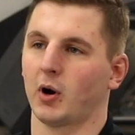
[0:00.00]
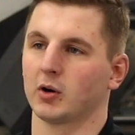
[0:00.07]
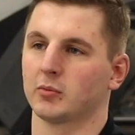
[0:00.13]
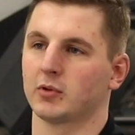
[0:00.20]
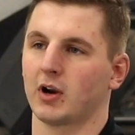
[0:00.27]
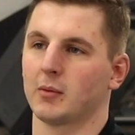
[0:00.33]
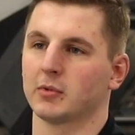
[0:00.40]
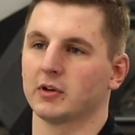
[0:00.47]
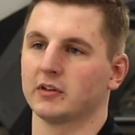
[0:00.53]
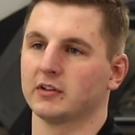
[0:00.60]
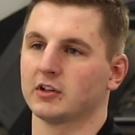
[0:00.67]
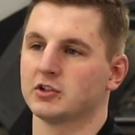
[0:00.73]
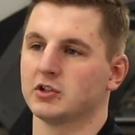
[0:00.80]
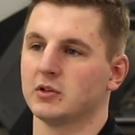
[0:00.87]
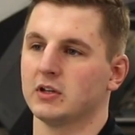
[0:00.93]
part properties
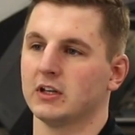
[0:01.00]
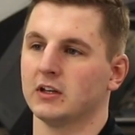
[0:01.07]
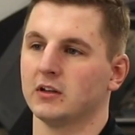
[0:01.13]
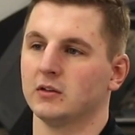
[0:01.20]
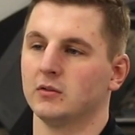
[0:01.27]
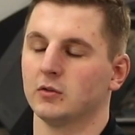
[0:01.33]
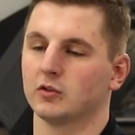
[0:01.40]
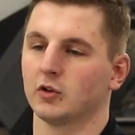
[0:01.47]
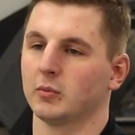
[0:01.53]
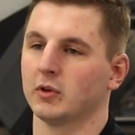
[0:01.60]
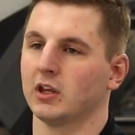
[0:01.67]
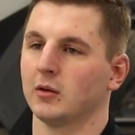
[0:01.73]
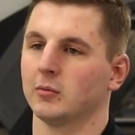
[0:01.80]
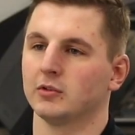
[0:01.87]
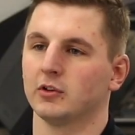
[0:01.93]
that you needed. So
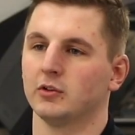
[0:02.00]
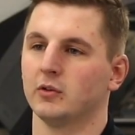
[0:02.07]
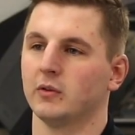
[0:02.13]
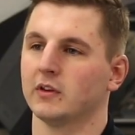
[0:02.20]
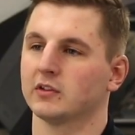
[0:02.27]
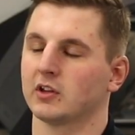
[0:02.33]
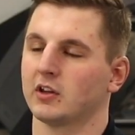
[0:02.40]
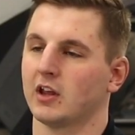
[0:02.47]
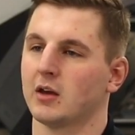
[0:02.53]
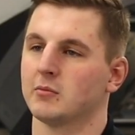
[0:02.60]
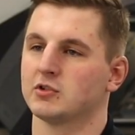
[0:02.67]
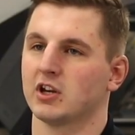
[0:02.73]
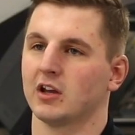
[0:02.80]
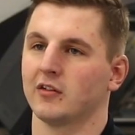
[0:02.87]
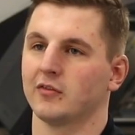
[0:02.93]
being able to do this on the
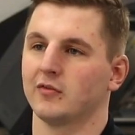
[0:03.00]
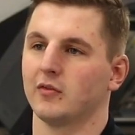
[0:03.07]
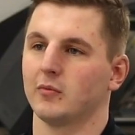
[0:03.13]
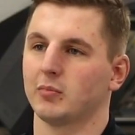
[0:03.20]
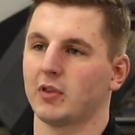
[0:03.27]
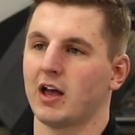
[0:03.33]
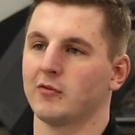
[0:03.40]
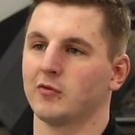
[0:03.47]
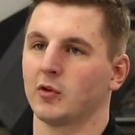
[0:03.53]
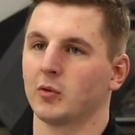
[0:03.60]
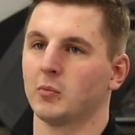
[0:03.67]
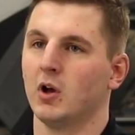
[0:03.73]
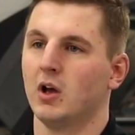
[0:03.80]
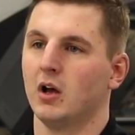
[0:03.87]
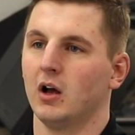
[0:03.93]
MJF
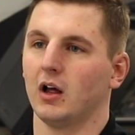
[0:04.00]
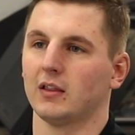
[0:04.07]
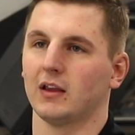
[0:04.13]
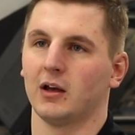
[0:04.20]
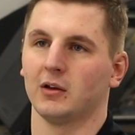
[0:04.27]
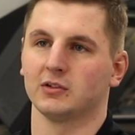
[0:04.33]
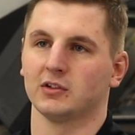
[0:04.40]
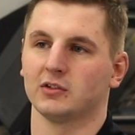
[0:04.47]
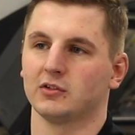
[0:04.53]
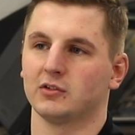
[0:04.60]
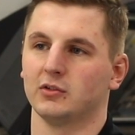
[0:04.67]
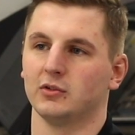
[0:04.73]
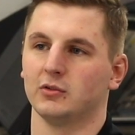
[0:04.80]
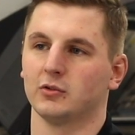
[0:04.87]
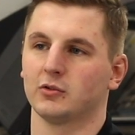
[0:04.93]
platform allows us
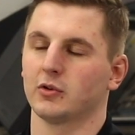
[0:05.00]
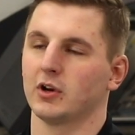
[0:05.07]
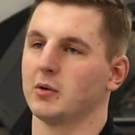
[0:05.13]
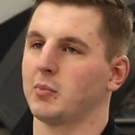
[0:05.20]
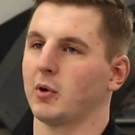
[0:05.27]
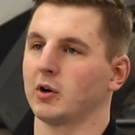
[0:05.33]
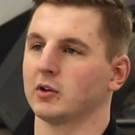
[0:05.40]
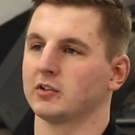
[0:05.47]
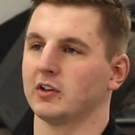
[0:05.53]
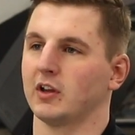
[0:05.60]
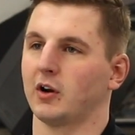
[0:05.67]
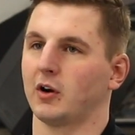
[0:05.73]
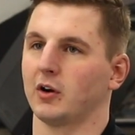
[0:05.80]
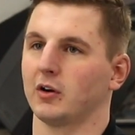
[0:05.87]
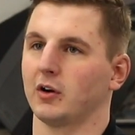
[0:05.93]
to create parts
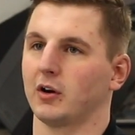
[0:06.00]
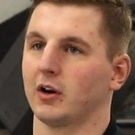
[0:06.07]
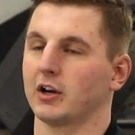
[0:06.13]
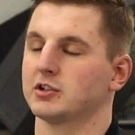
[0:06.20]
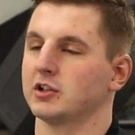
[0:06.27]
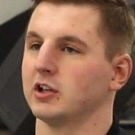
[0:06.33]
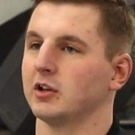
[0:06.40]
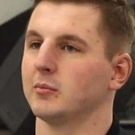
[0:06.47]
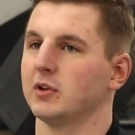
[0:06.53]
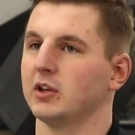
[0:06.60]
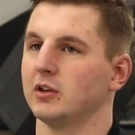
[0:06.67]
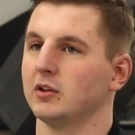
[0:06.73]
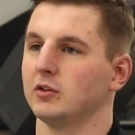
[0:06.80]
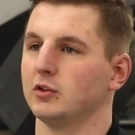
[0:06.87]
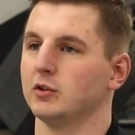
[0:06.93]
that are actually going to
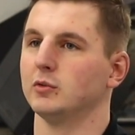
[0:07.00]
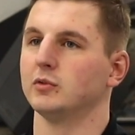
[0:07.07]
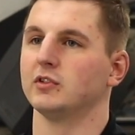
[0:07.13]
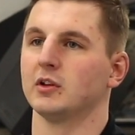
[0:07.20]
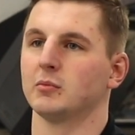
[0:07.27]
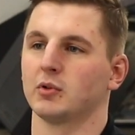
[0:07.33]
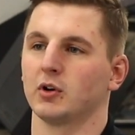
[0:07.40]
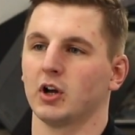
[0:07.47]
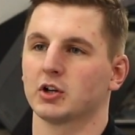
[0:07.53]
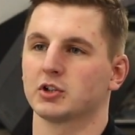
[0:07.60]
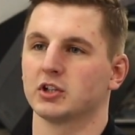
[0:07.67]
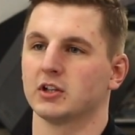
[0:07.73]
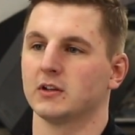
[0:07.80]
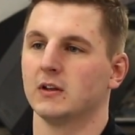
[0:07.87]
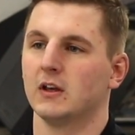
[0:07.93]
be used in
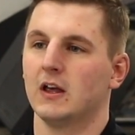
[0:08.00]
production.